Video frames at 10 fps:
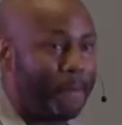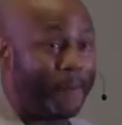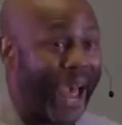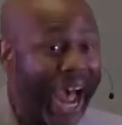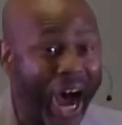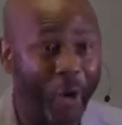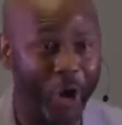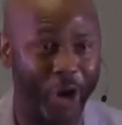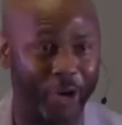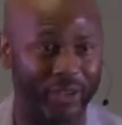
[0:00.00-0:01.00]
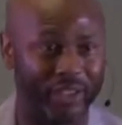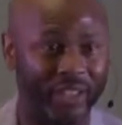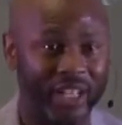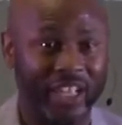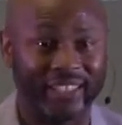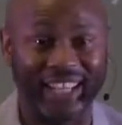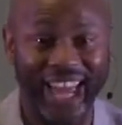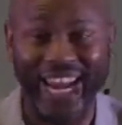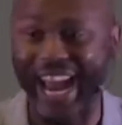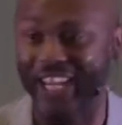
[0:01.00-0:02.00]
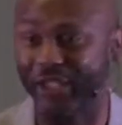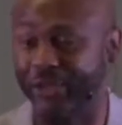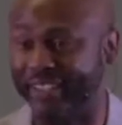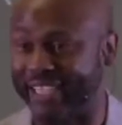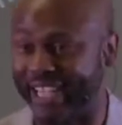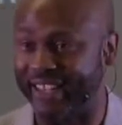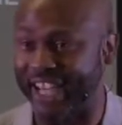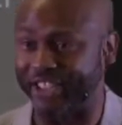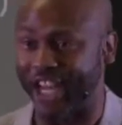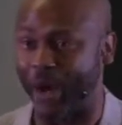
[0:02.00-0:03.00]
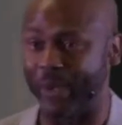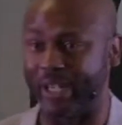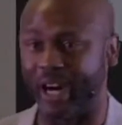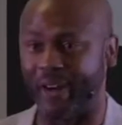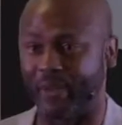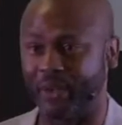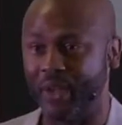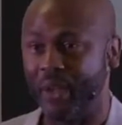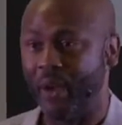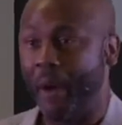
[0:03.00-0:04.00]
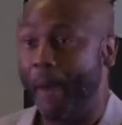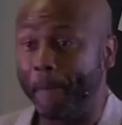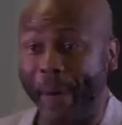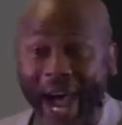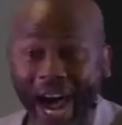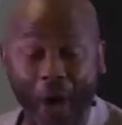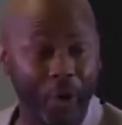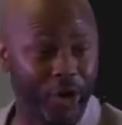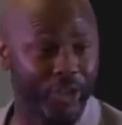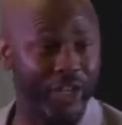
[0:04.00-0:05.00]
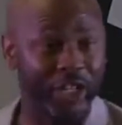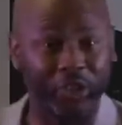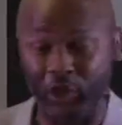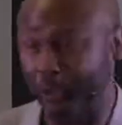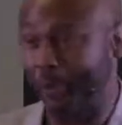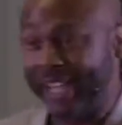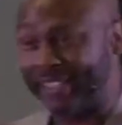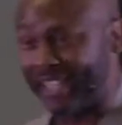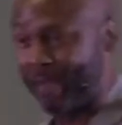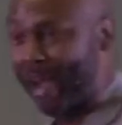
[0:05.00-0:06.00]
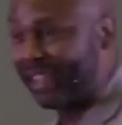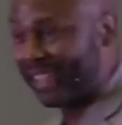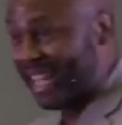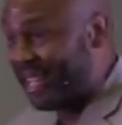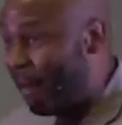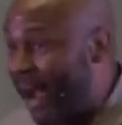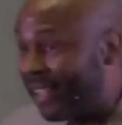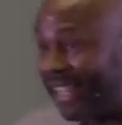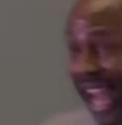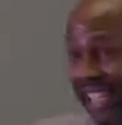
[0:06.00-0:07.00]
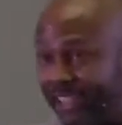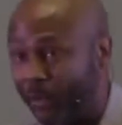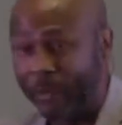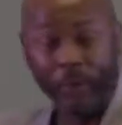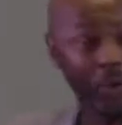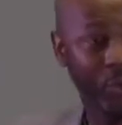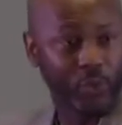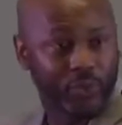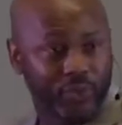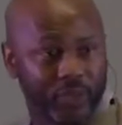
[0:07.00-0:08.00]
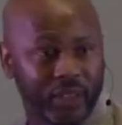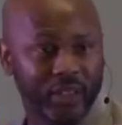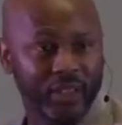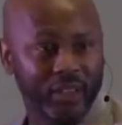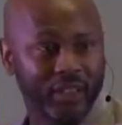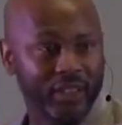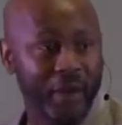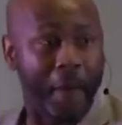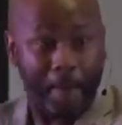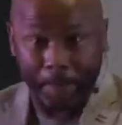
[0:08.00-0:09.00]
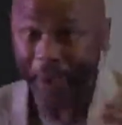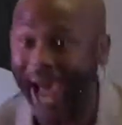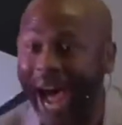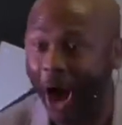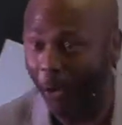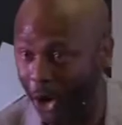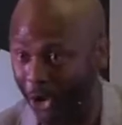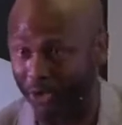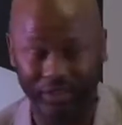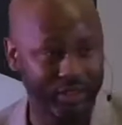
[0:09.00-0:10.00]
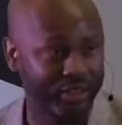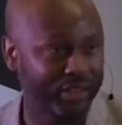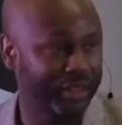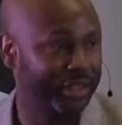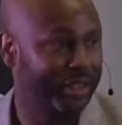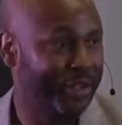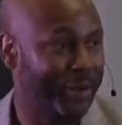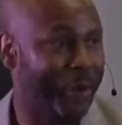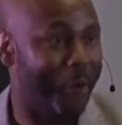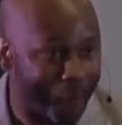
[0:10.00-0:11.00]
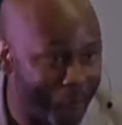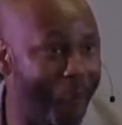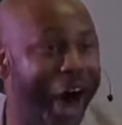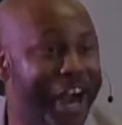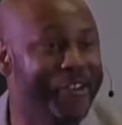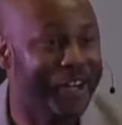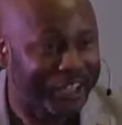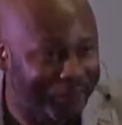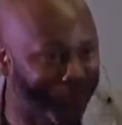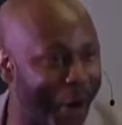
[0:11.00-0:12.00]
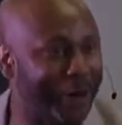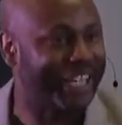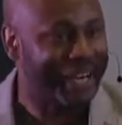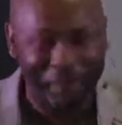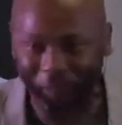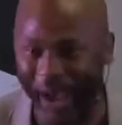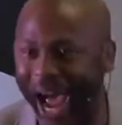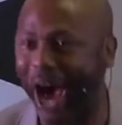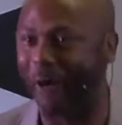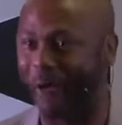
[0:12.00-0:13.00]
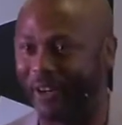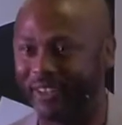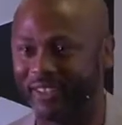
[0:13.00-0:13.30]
Power to lay hands on the sick and they shall recover. Power to speak to the mountain and the mountain has to remove. Power. Wondrous working power